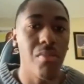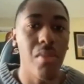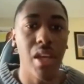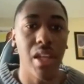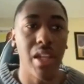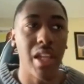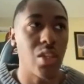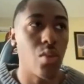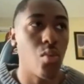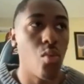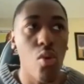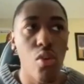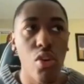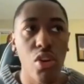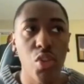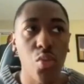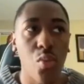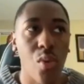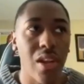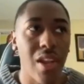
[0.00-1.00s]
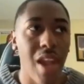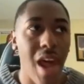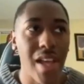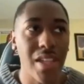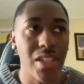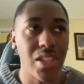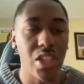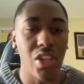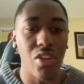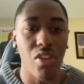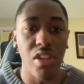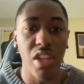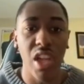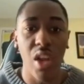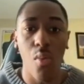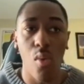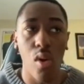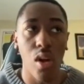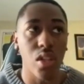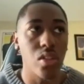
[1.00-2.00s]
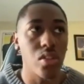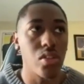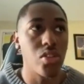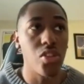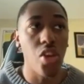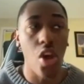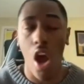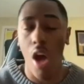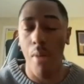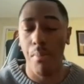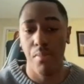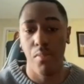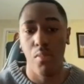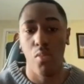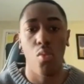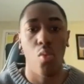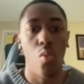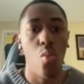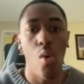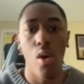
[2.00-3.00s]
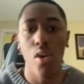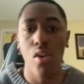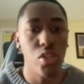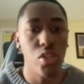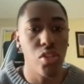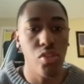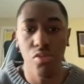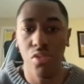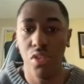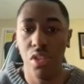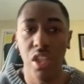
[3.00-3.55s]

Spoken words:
Like the Warriors won last year and they weren't top 1 or 2 seed.